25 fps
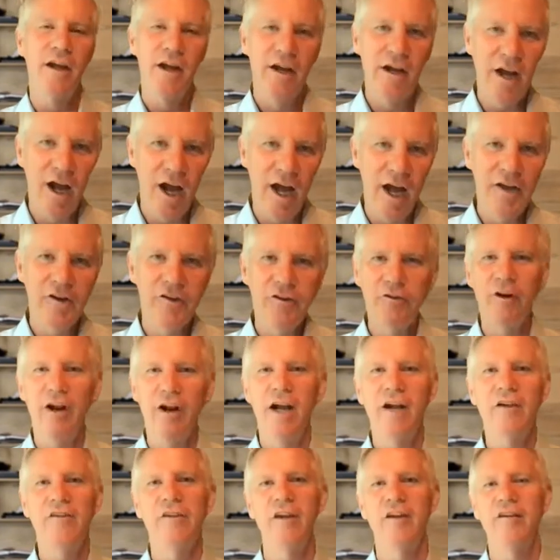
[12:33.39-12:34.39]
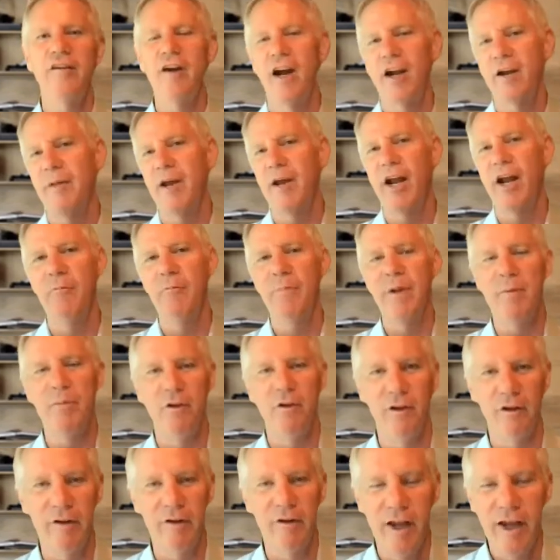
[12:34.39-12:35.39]
constructs, that talk about how
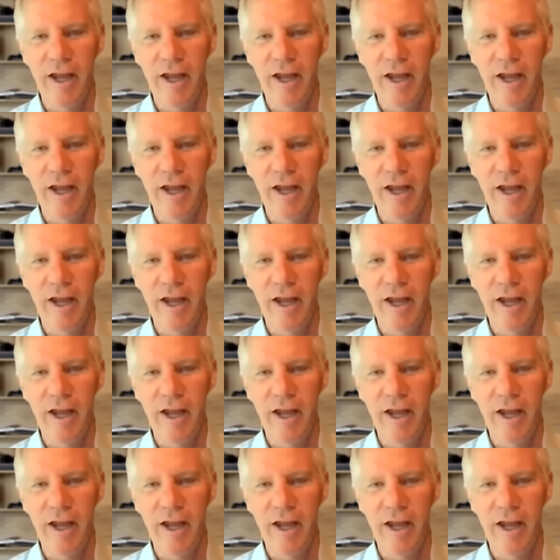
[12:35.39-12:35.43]
people